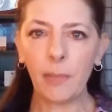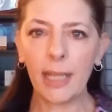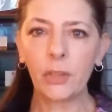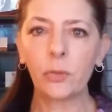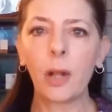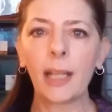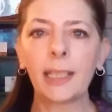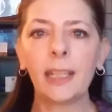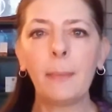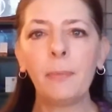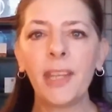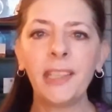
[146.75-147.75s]
my truck
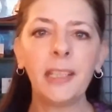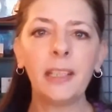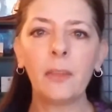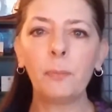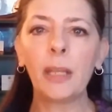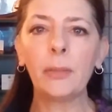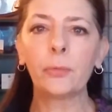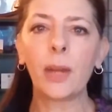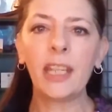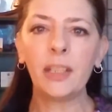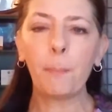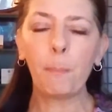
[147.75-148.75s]
and I'm thinking of my
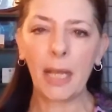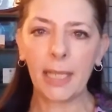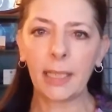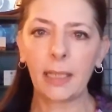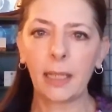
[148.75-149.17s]
friend Mike.